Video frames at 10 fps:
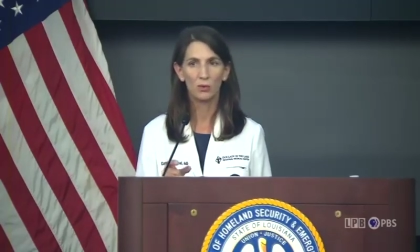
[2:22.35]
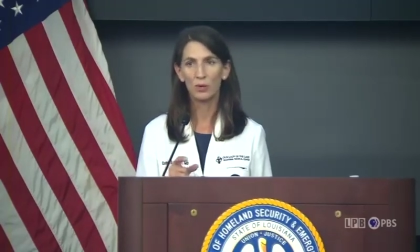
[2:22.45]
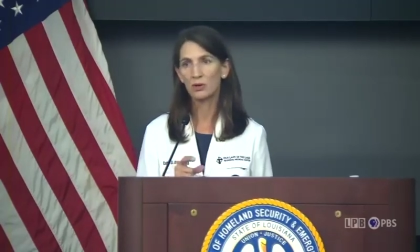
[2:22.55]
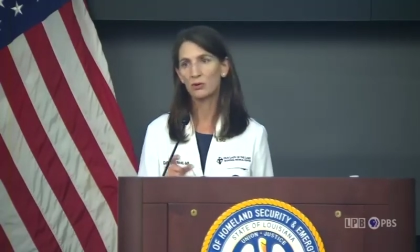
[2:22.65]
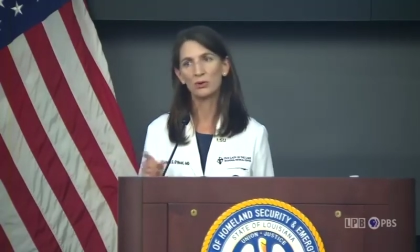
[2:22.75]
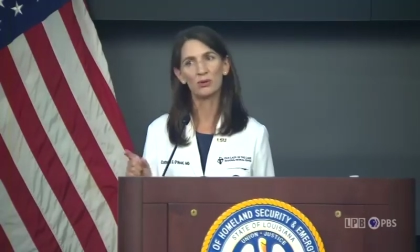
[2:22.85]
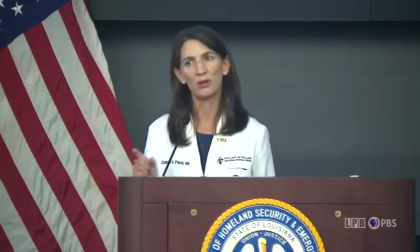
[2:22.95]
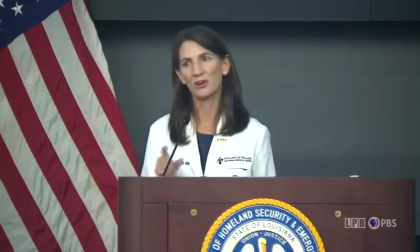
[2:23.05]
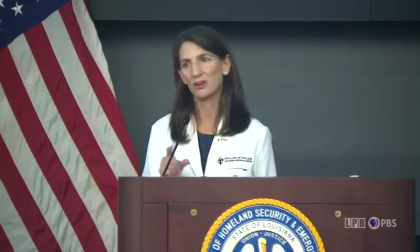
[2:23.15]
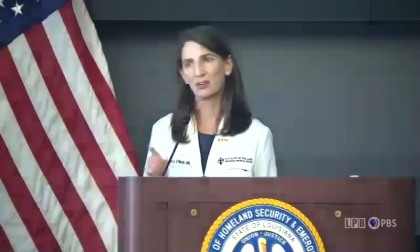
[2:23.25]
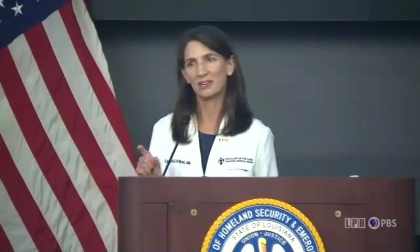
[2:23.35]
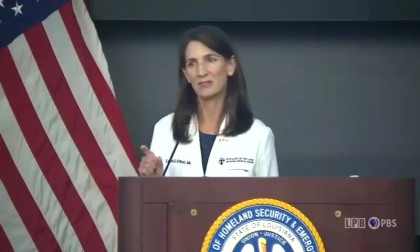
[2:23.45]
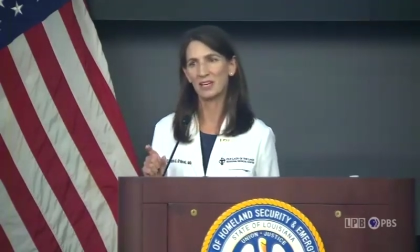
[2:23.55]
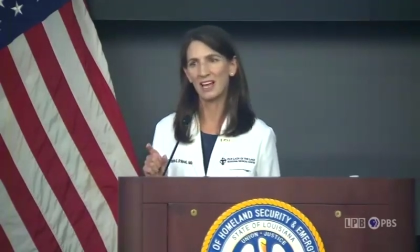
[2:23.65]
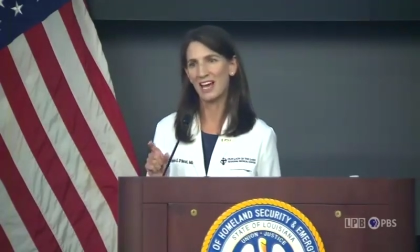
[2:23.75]
We are no longer
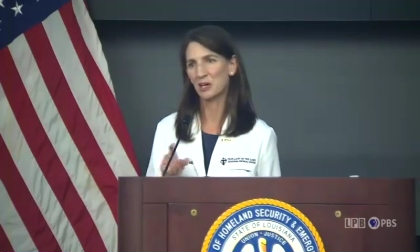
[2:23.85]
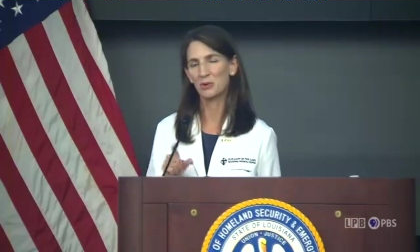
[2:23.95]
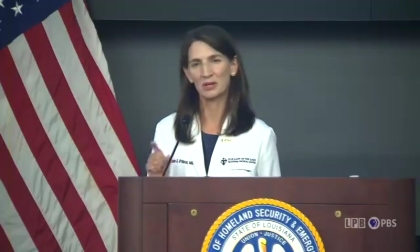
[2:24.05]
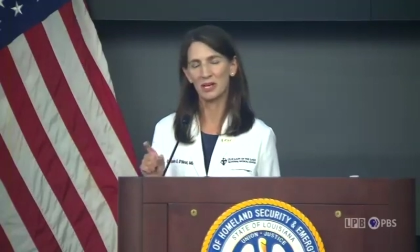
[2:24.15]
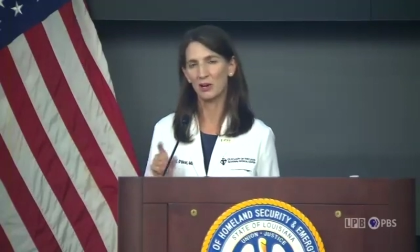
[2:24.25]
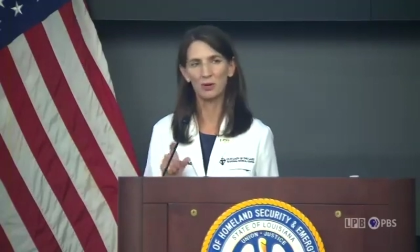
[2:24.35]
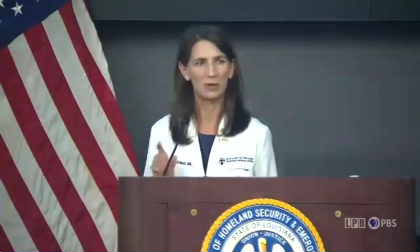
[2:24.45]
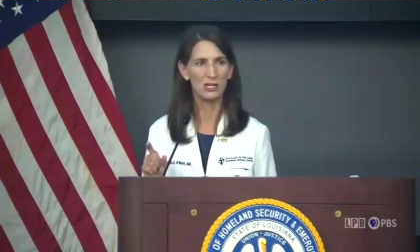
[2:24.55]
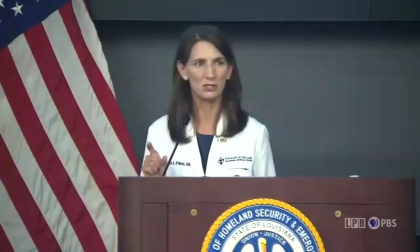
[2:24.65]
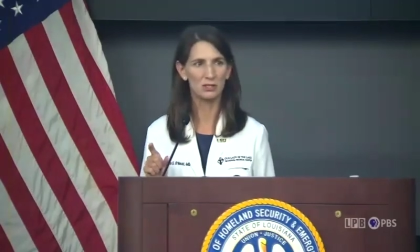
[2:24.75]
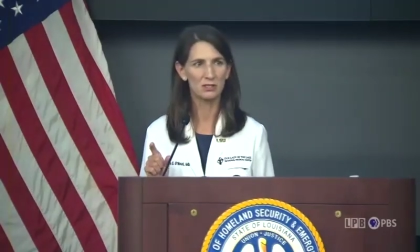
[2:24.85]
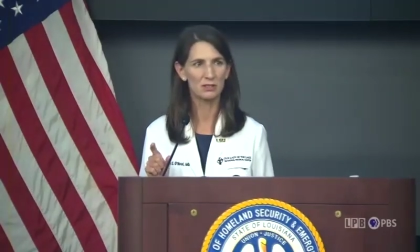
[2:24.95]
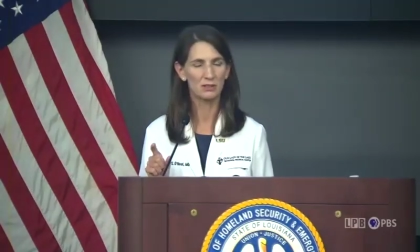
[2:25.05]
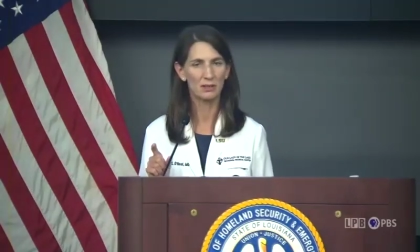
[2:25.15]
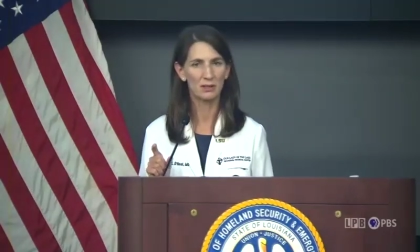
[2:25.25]
giving adequate care to patients.